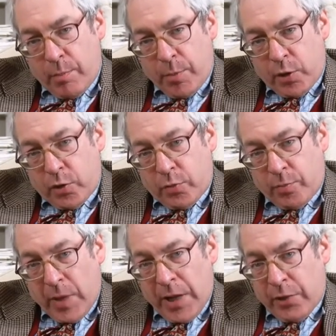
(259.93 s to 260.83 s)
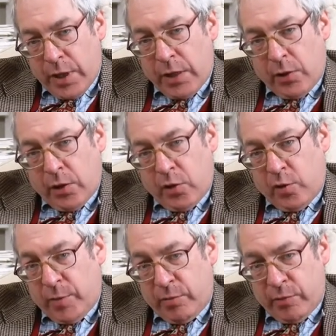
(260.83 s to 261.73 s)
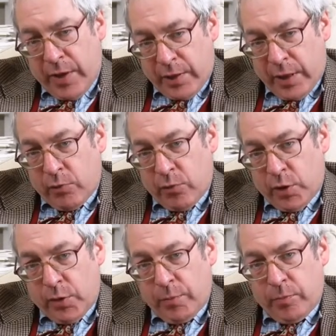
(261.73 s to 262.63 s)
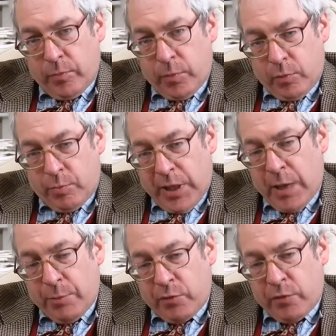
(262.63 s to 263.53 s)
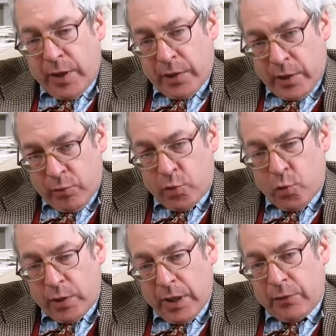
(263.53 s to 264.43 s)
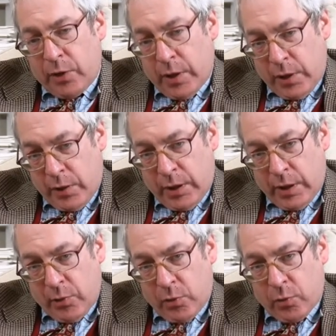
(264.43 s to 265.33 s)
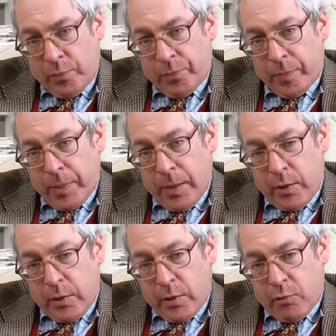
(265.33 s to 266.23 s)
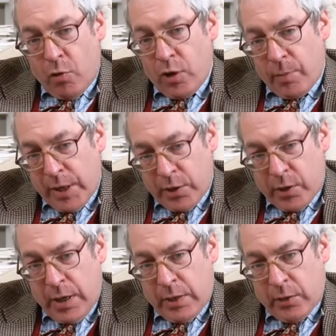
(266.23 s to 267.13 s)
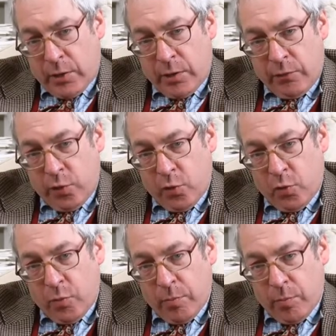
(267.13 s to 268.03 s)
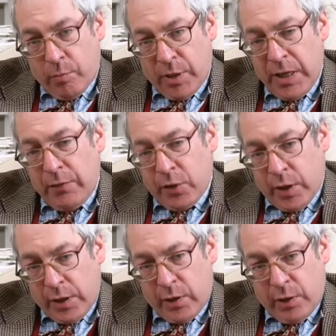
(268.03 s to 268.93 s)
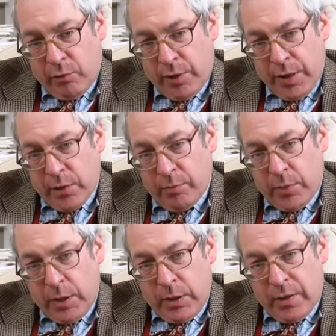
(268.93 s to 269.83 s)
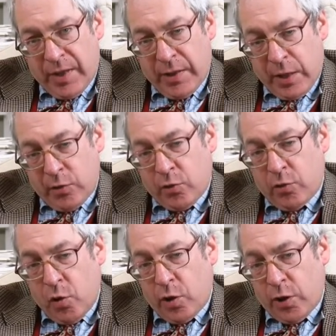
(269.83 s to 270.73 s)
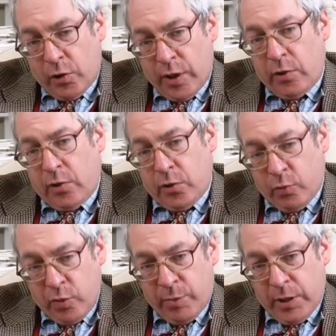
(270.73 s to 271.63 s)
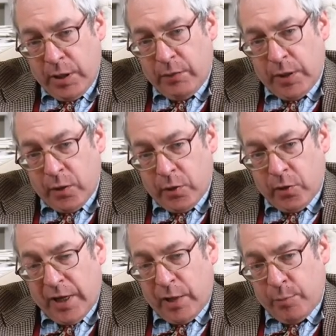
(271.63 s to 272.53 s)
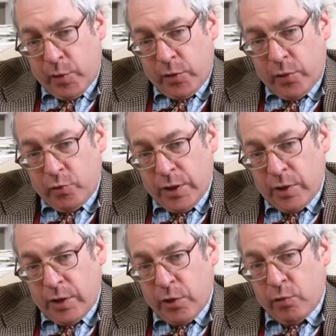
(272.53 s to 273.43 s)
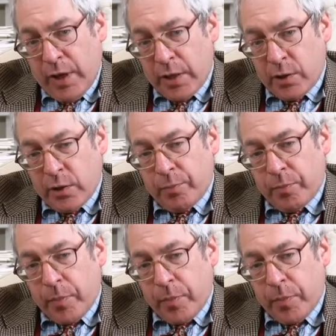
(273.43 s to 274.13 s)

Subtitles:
But Athanasius, the Bishop of Alexandria, who became Bishop of Alexandria shortly after the Nicene Council, strongly maintained that if you believe the Nicene Creed, then that's just not consistent with believing that the second person of the Trinity is created.